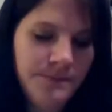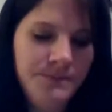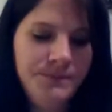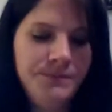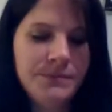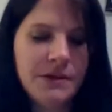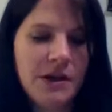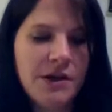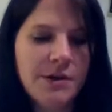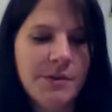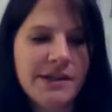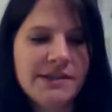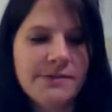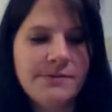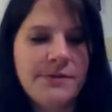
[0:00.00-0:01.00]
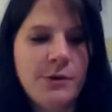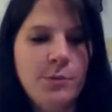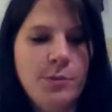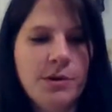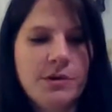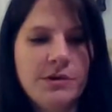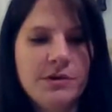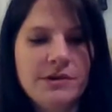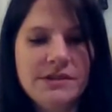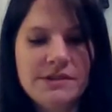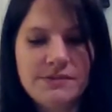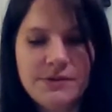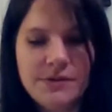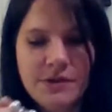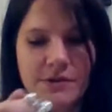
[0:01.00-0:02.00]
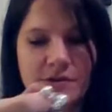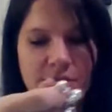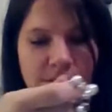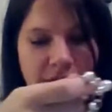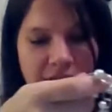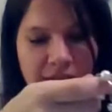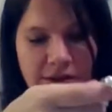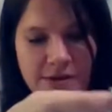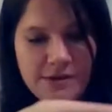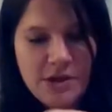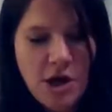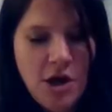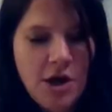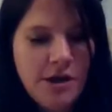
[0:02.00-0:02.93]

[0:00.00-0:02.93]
All right, we got some faux pearls for those who like those.